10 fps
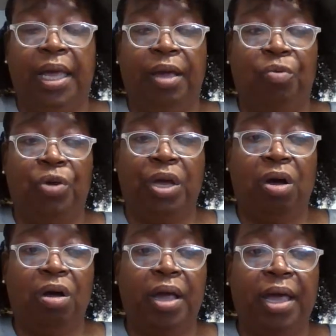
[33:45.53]
And we
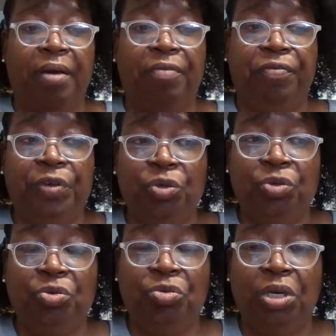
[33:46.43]
all have
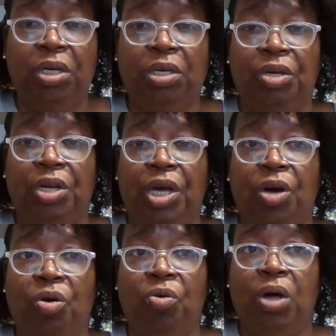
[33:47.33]
food, you
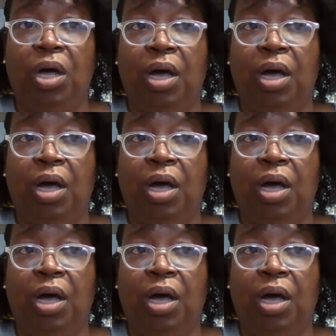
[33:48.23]
know.